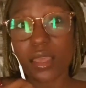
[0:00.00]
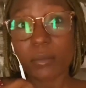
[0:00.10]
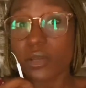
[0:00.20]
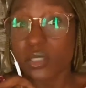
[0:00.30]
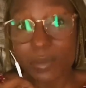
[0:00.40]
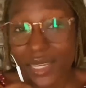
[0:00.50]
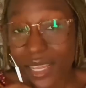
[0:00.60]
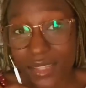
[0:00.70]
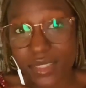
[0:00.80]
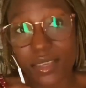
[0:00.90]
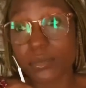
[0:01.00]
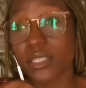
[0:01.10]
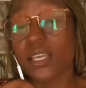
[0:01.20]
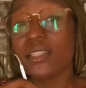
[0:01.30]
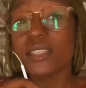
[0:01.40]
Because many a times,
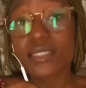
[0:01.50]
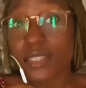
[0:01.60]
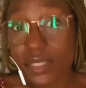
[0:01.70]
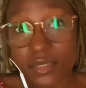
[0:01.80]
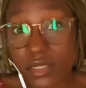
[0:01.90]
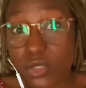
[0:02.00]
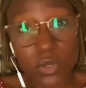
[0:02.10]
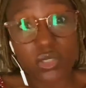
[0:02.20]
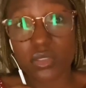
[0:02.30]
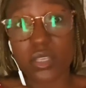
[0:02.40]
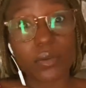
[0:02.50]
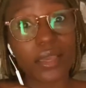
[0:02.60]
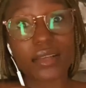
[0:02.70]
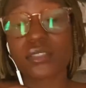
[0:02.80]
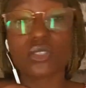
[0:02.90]
these questions that you were
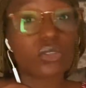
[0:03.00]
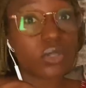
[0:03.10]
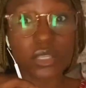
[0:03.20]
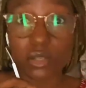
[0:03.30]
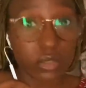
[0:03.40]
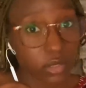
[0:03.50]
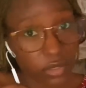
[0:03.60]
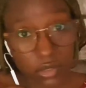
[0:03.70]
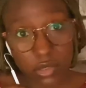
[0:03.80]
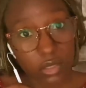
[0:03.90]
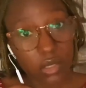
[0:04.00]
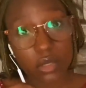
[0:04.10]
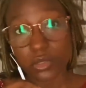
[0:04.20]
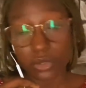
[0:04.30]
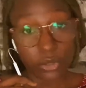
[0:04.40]
asking in your in-courses,
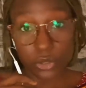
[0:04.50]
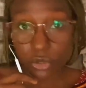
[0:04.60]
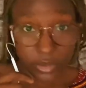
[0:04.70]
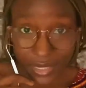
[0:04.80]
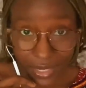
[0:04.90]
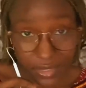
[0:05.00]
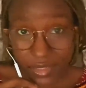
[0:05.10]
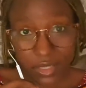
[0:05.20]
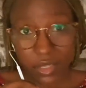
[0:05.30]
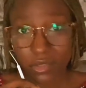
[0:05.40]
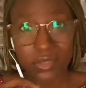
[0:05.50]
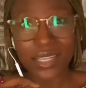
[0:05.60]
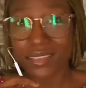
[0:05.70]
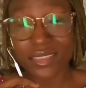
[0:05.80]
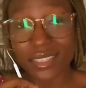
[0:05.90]
you know, in your test, those
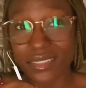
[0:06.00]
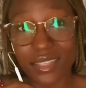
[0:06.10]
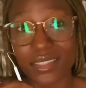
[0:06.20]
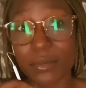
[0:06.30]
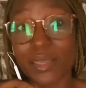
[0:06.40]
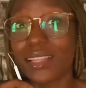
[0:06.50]
are things that they may